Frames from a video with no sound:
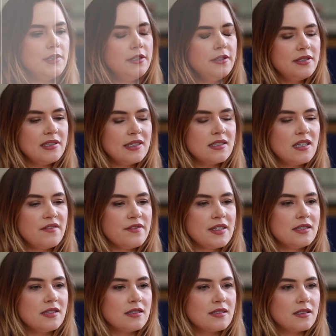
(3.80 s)
UCSF
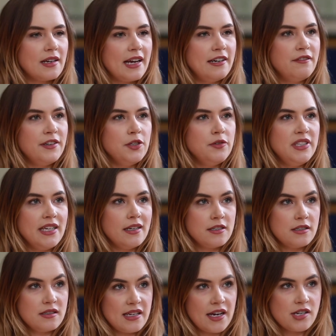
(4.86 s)
is kind of a unique
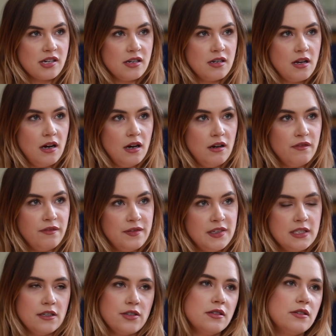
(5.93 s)
intersection of
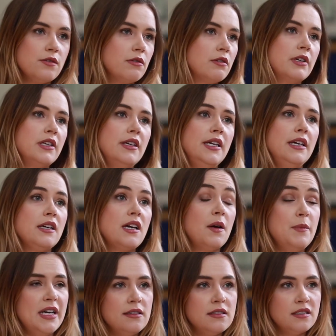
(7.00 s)
physicians who are really
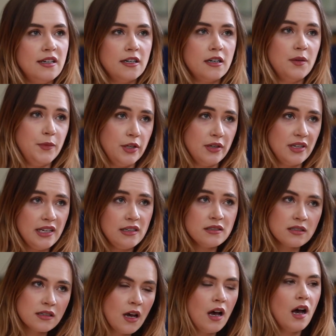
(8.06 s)
committed to their
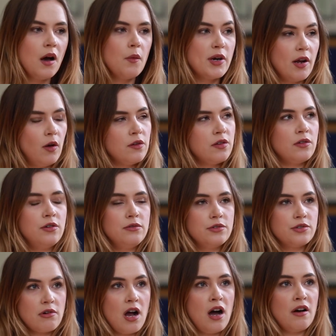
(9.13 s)
communities, but also who
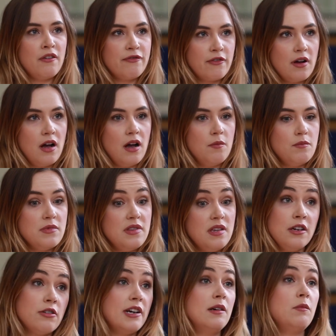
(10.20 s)
draw from
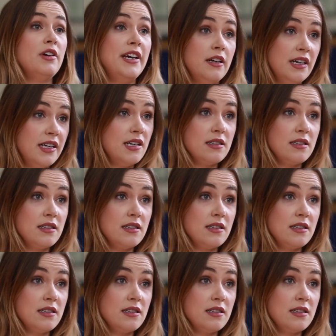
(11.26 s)
the incredible area